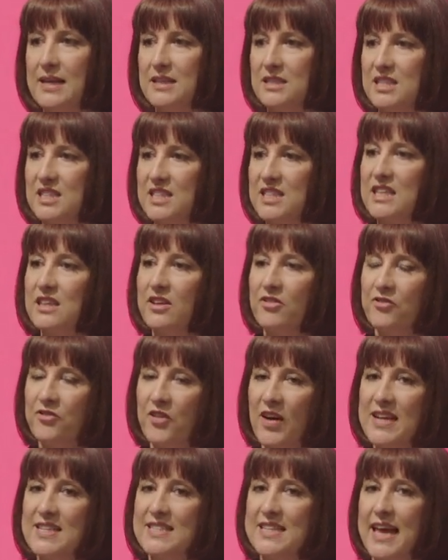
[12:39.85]
to see the
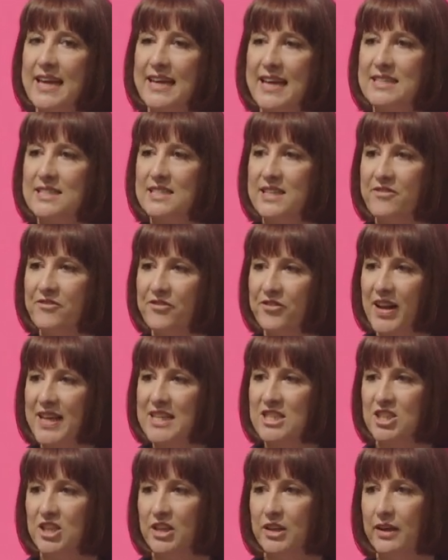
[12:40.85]
fight against
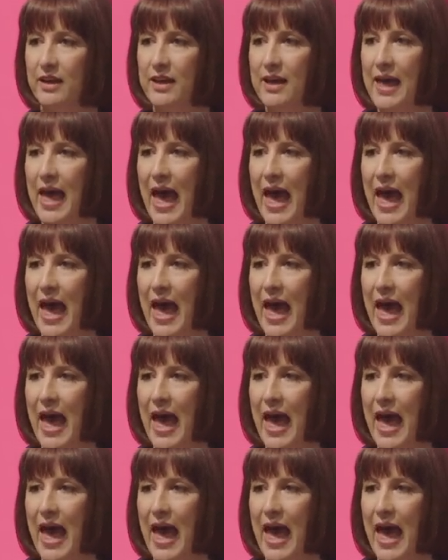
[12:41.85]
inflation